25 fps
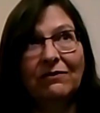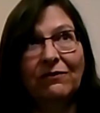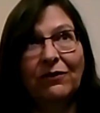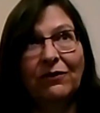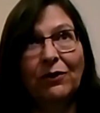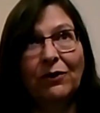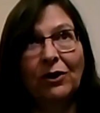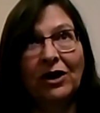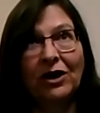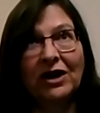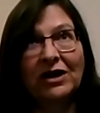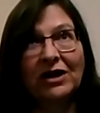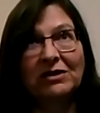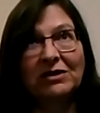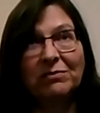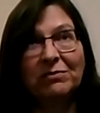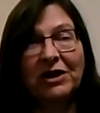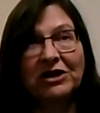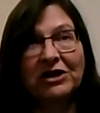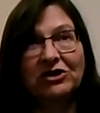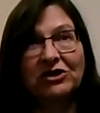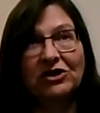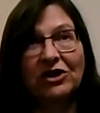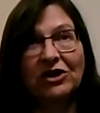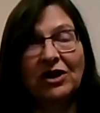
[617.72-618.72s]
for a
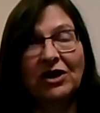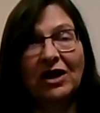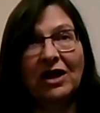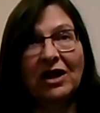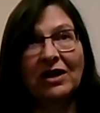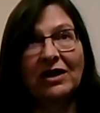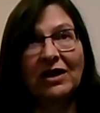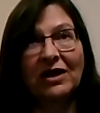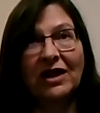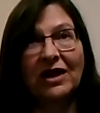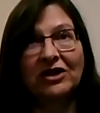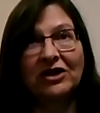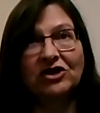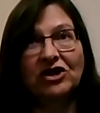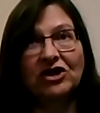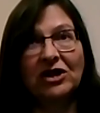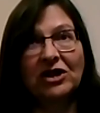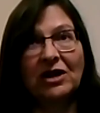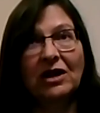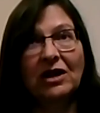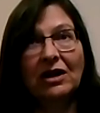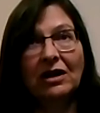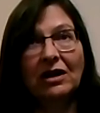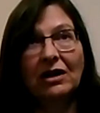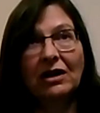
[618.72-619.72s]
special
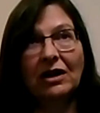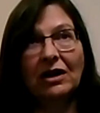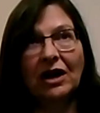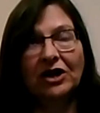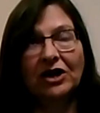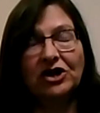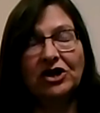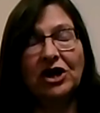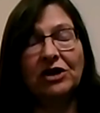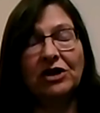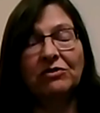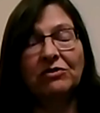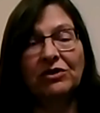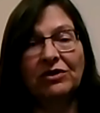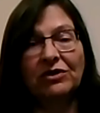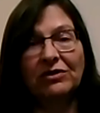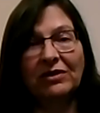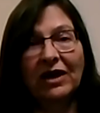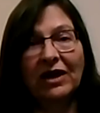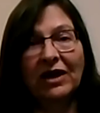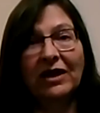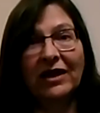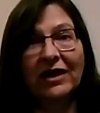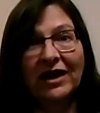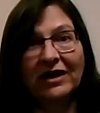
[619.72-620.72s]
election, general
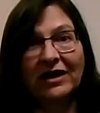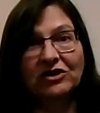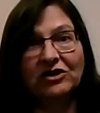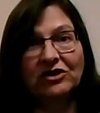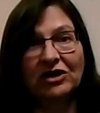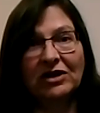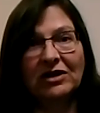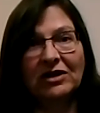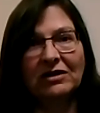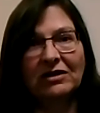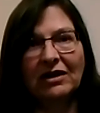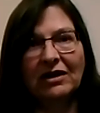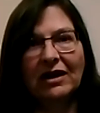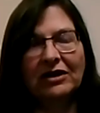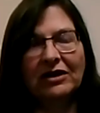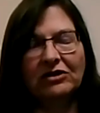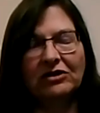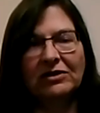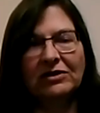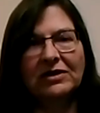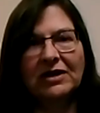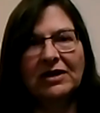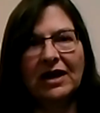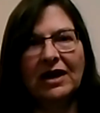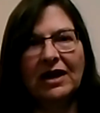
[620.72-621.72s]
election, I
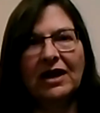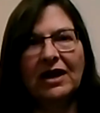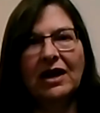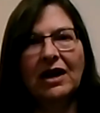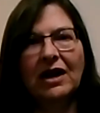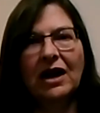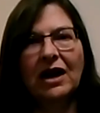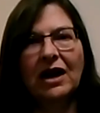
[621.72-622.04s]
should say.